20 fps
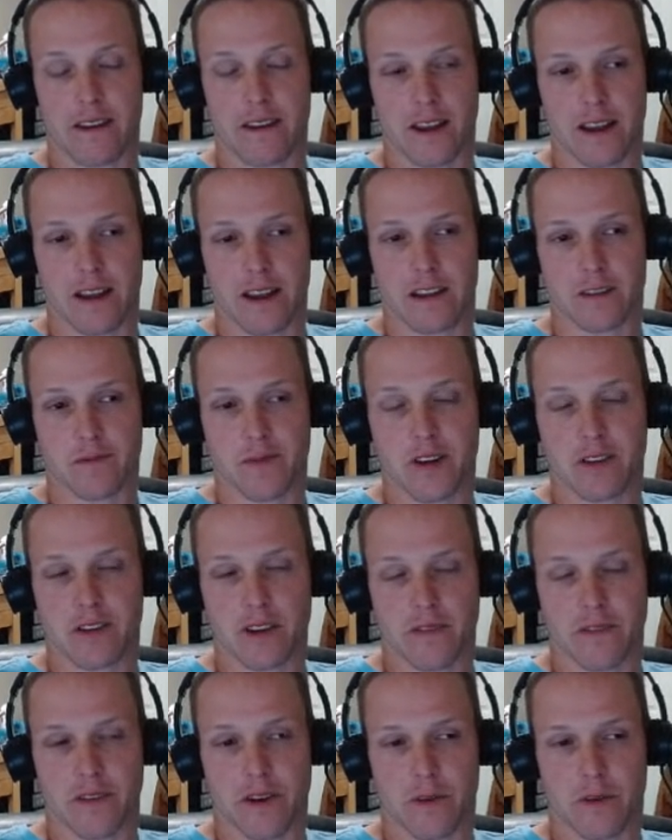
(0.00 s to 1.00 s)

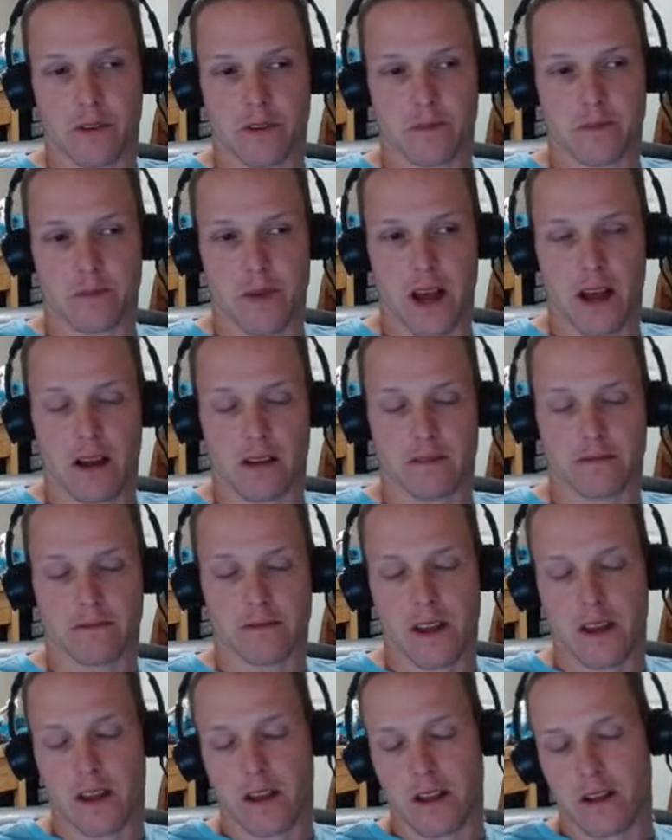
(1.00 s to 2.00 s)
Especially if it was about
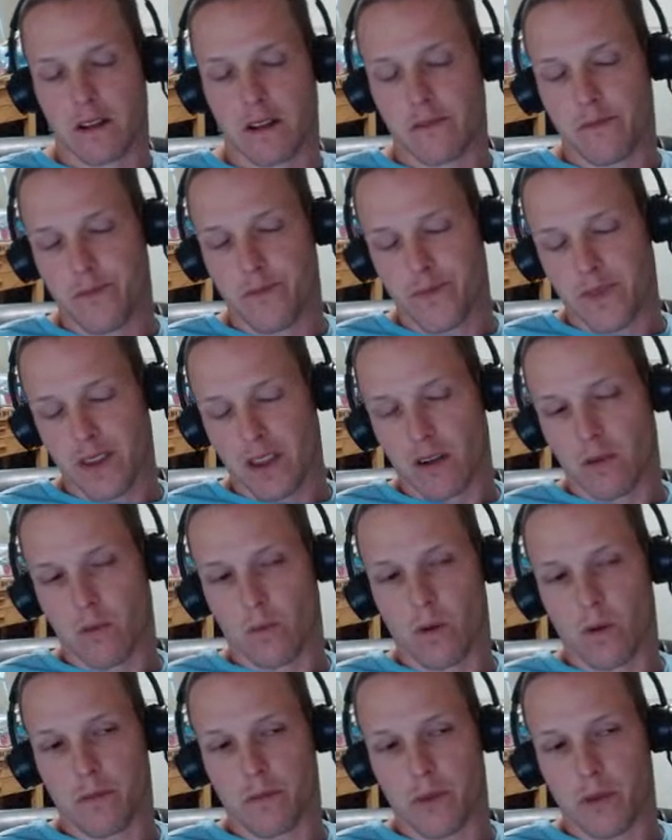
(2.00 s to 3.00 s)

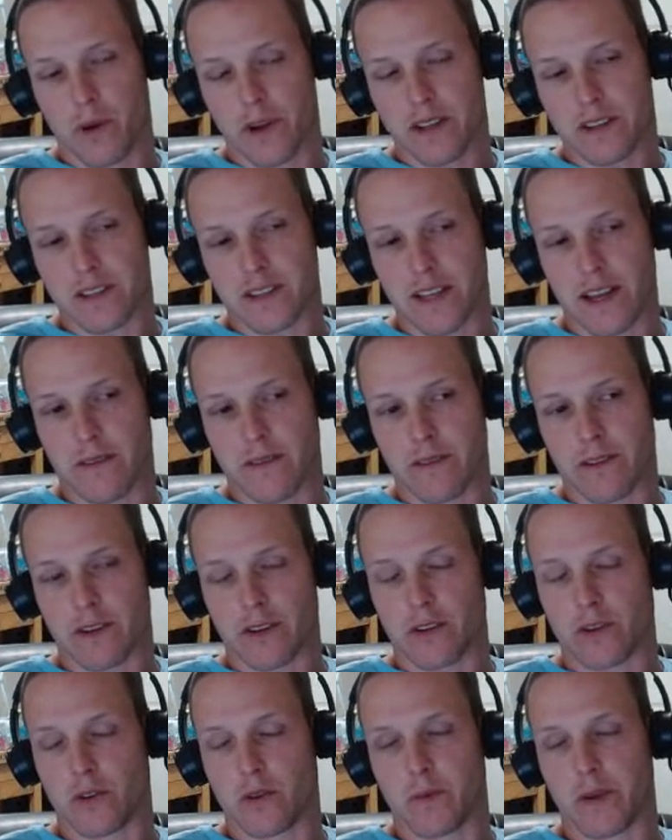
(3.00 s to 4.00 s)
1.7 to
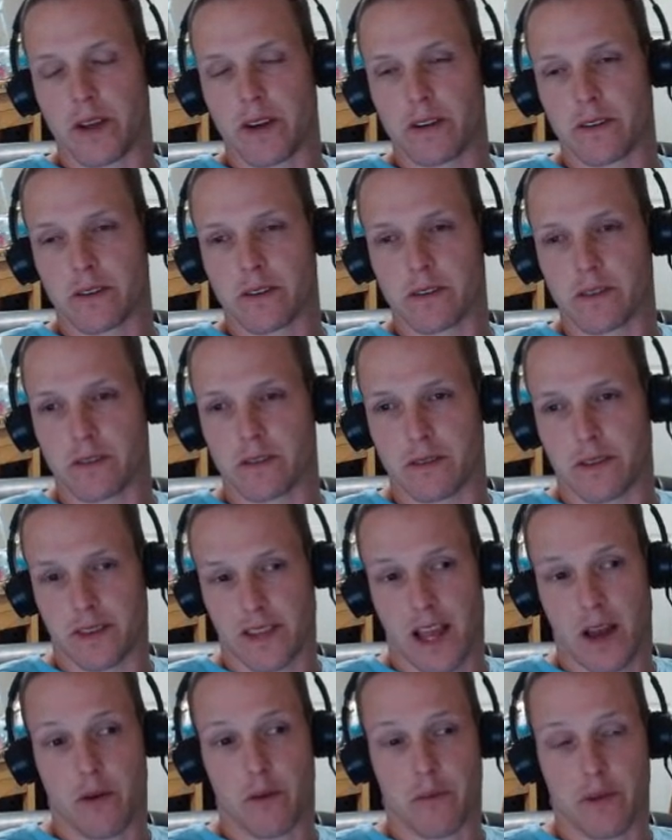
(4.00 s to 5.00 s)
2 meters.
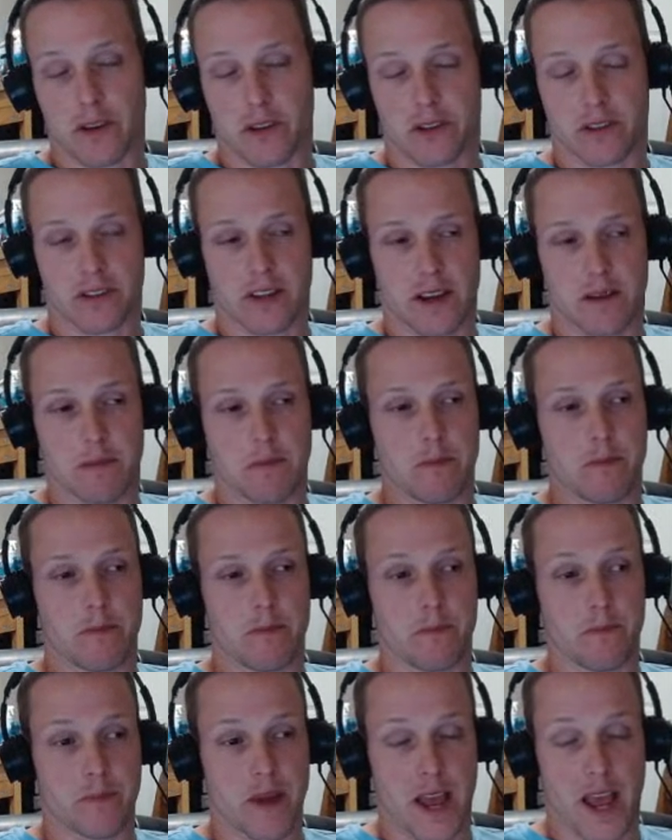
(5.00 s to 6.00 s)
That would be just a
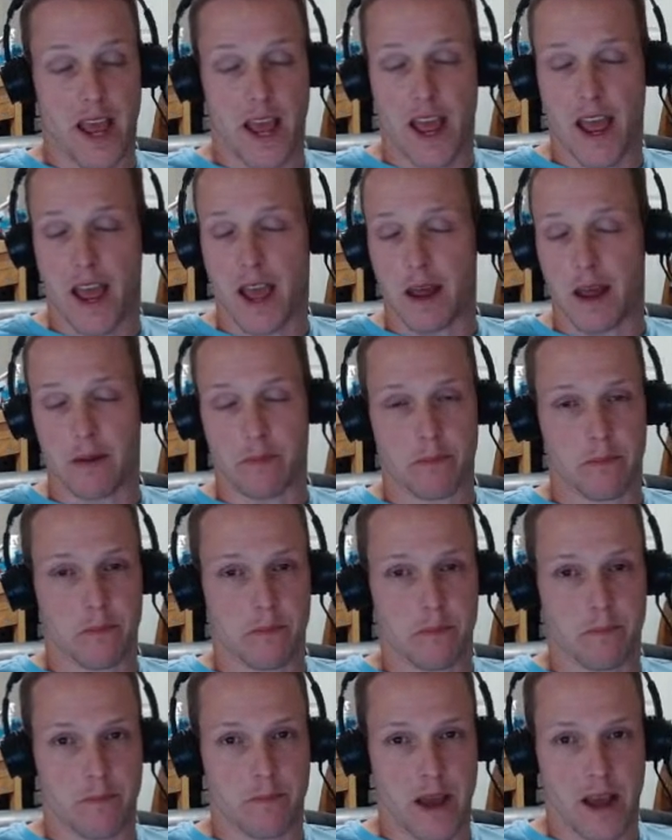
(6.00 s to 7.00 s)
bad
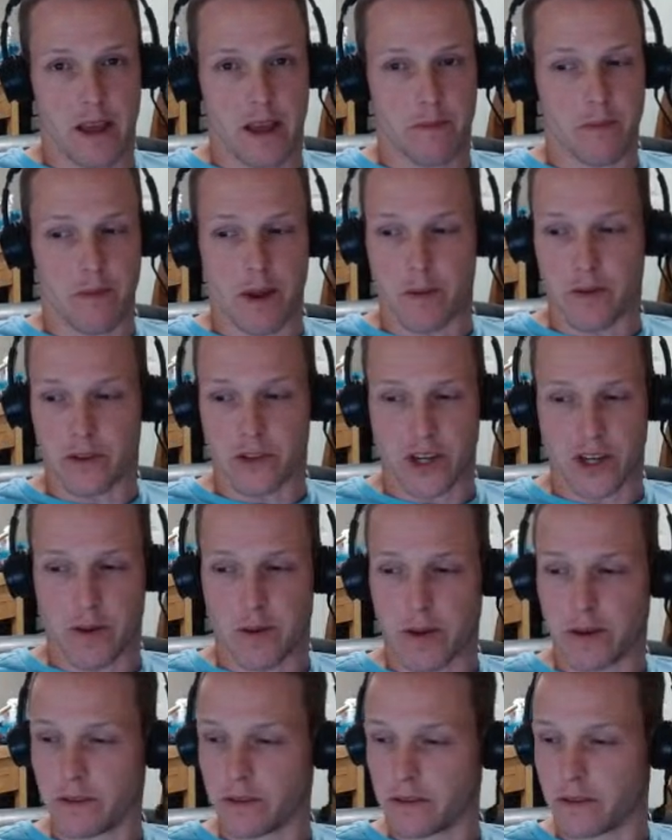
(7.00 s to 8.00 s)
mamma jamma.